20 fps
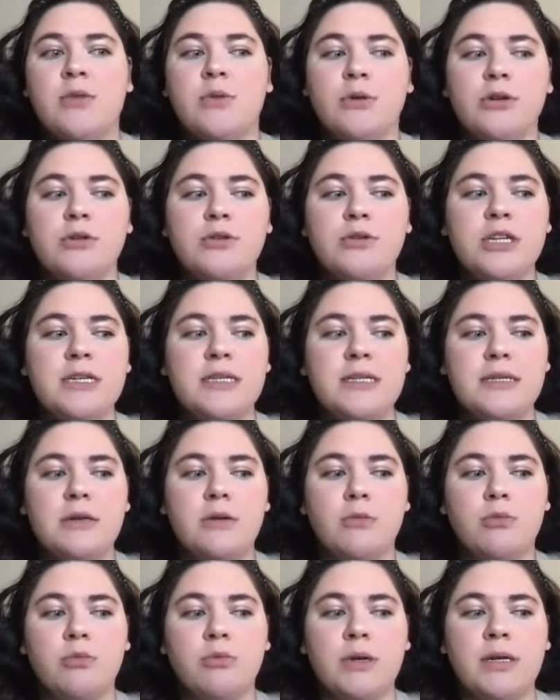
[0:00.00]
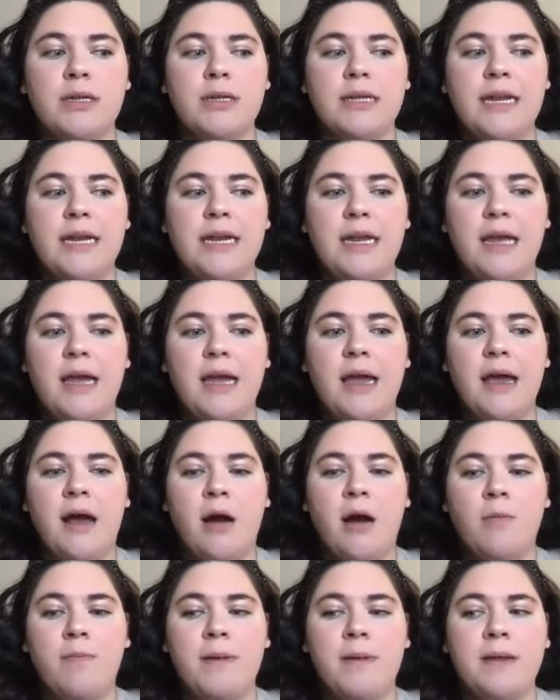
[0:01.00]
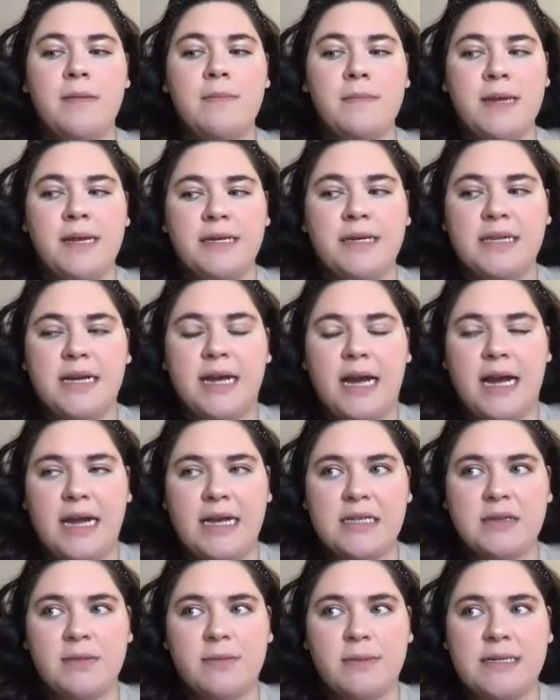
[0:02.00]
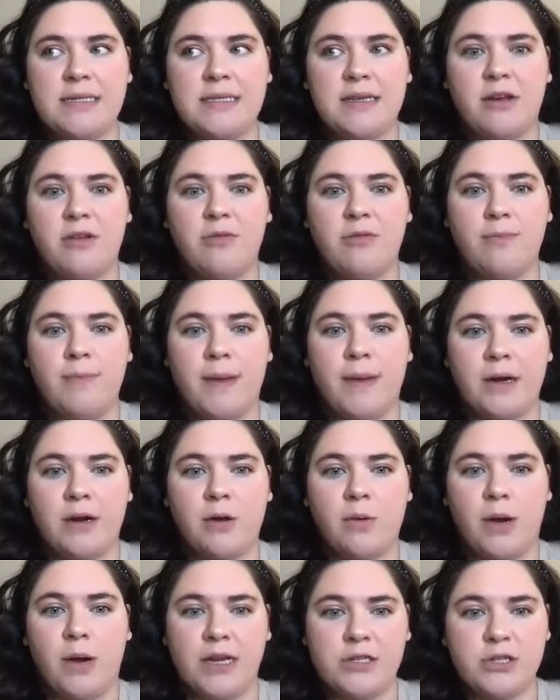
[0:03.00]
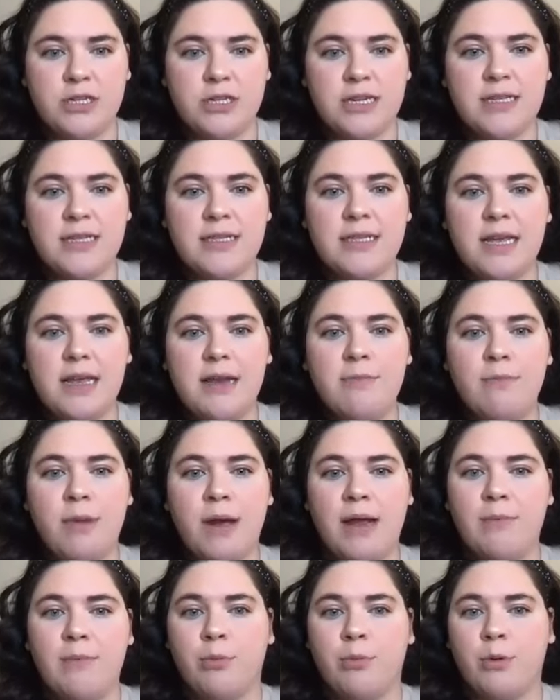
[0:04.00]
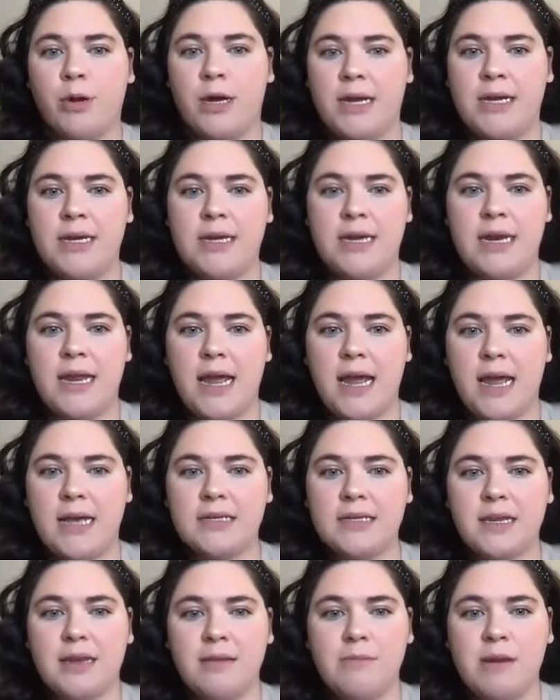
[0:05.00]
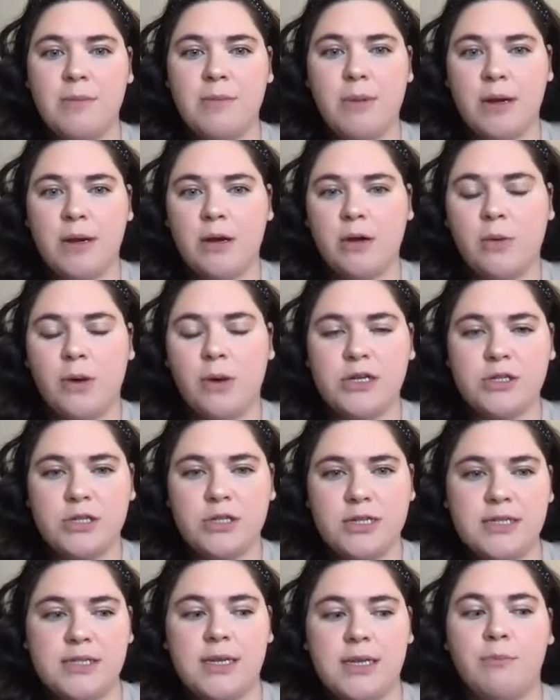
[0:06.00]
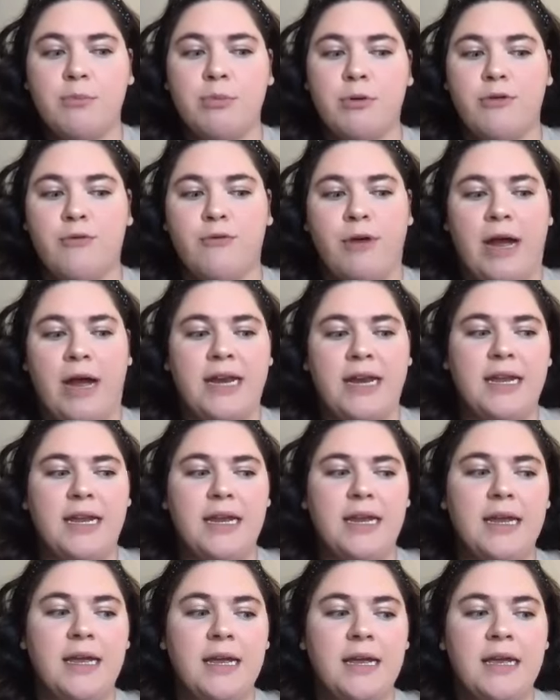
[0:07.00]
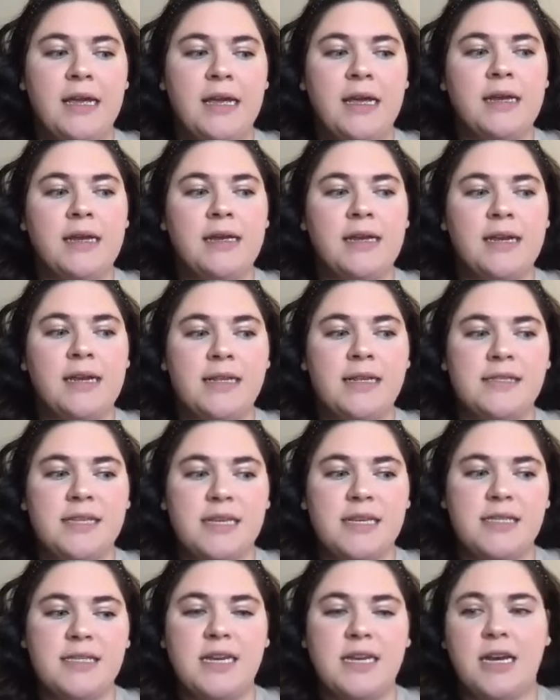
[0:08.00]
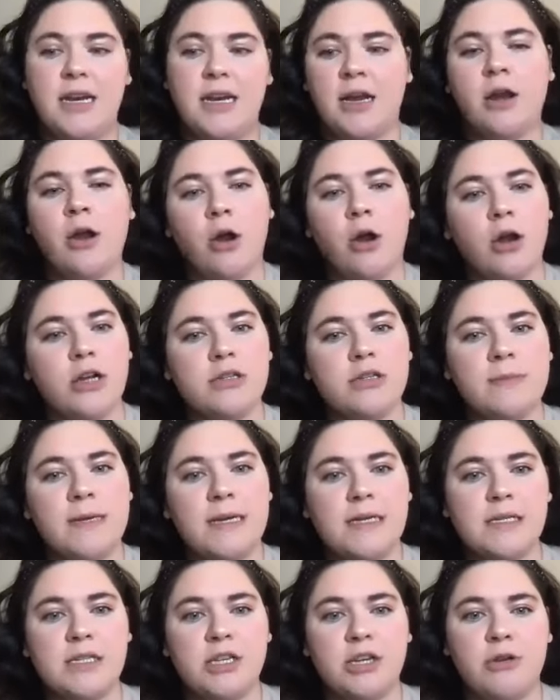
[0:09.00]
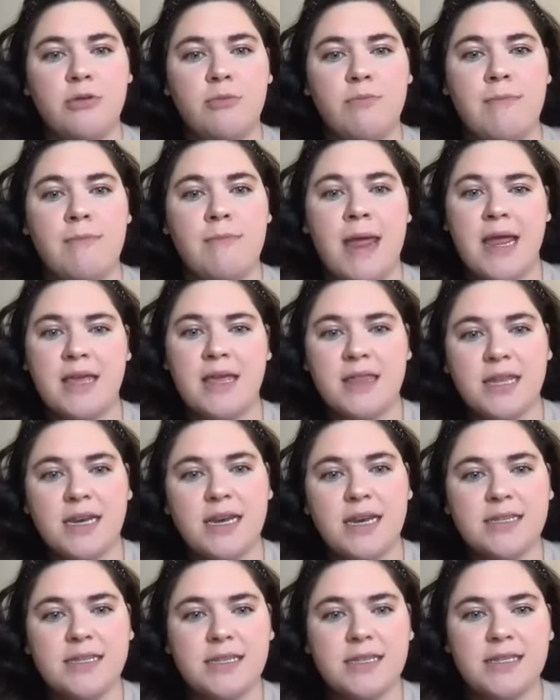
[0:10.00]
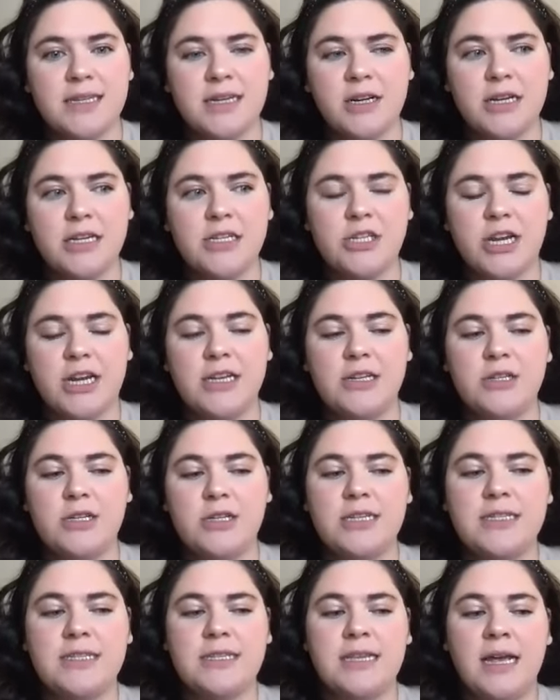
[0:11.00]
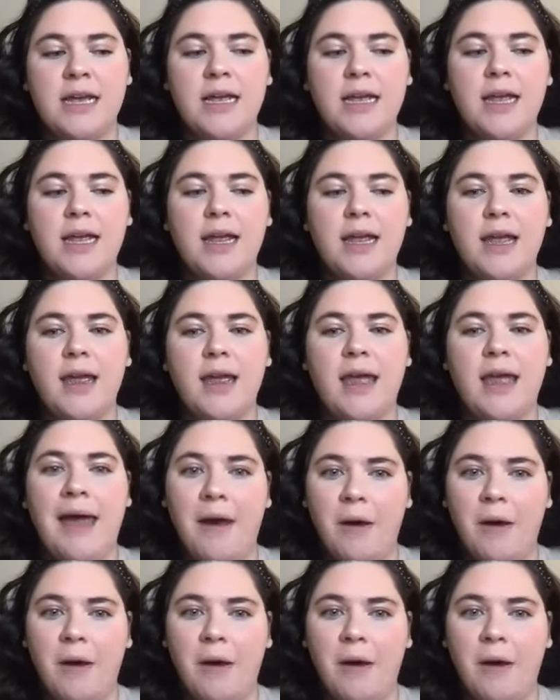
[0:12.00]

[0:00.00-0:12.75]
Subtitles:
through just really helping me to ask myself better questions. And by Brandon asking me better questions and providing consistent encouragement to make the necessary changes, it